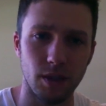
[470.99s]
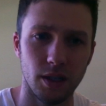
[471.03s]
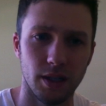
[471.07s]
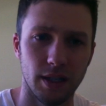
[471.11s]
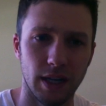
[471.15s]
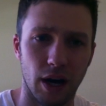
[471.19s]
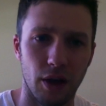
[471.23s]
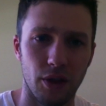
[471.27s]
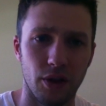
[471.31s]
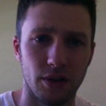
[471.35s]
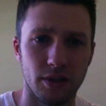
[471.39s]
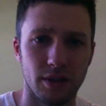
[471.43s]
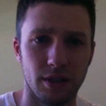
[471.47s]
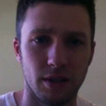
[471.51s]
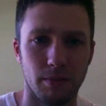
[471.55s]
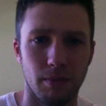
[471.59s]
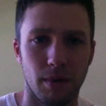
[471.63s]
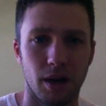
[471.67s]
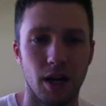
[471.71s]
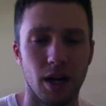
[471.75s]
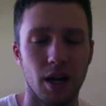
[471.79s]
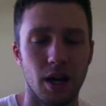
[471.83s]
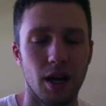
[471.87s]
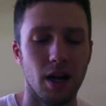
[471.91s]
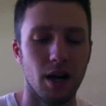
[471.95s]
Now, there's
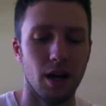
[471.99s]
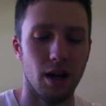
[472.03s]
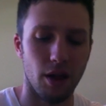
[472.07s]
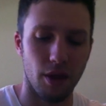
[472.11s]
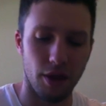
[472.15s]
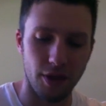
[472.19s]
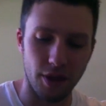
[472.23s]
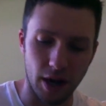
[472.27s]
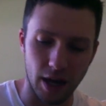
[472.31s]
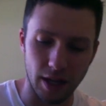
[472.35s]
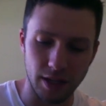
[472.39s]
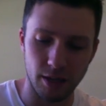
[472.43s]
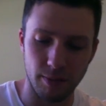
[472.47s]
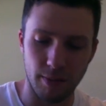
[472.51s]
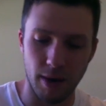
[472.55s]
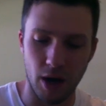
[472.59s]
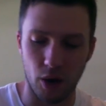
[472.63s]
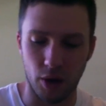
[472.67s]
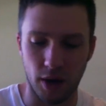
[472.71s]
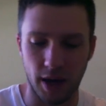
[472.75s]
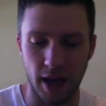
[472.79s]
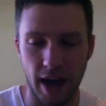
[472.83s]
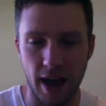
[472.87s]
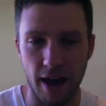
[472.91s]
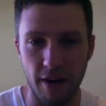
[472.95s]
some thoughts
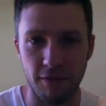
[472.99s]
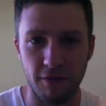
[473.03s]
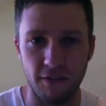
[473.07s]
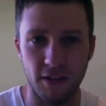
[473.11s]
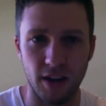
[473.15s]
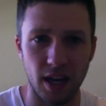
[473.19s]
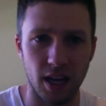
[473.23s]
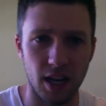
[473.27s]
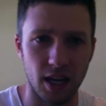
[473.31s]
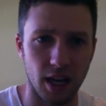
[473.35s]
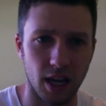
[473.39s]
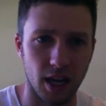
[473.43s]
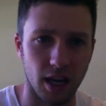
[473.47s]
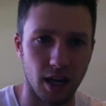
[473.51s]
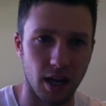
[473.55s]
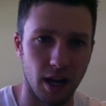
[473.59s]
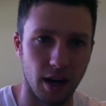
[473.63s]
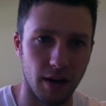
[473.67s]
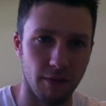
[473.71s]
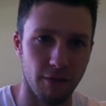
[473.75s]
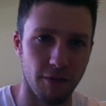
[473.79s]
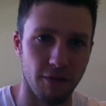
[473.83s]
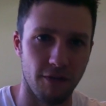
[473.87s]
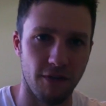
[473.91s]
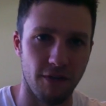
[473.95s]
about caffeine
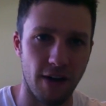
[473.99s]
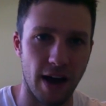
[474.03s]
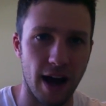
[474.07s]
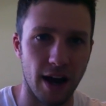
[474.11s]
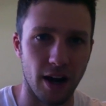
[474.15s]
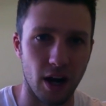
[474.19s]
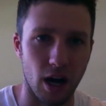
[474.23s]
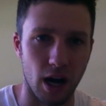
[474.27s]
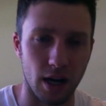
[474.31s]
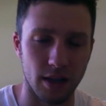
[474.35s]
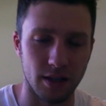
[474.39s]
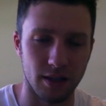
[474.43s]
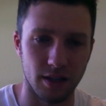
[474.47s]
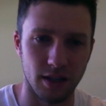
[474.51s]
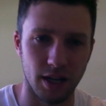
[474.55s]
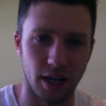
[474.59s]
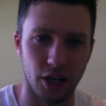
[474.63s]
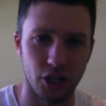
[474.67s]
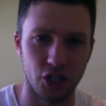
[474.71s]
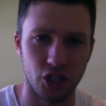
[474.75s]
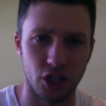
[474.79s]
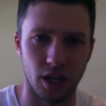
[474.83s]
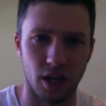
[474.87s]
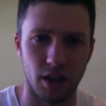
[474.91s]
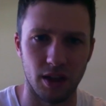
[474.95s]
and fat
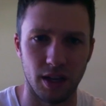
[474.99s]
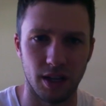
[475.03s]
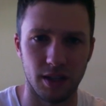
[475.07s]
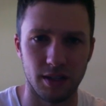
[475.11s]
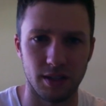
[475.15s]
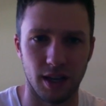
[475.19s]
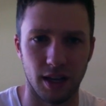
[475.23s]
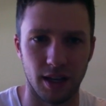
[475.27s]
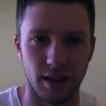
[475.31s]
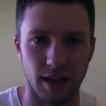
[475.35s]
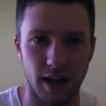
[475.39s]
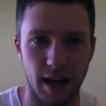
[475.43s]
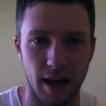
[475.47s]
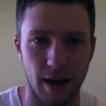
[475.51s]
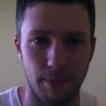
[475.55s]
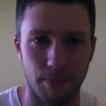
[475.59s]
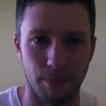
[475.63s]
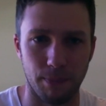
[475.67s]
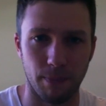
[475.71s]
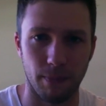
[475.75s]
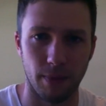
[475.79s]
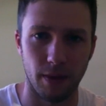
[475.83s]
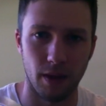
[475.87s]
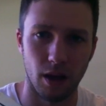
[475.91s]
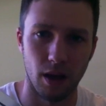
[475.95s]
oxidation and things like that.